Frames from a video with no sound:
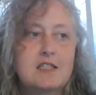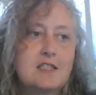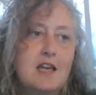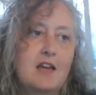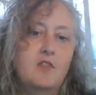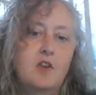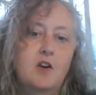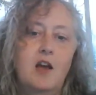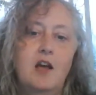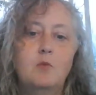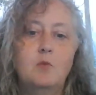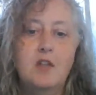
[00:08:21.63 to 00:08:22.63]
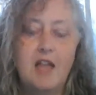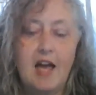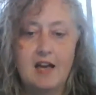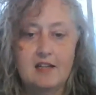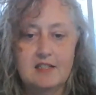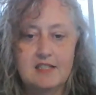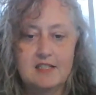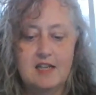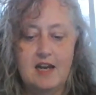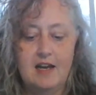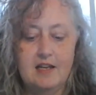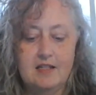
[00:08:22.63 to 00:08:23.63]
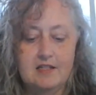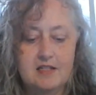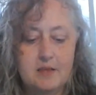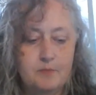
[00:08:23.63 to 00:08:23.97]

sat there and relaxed and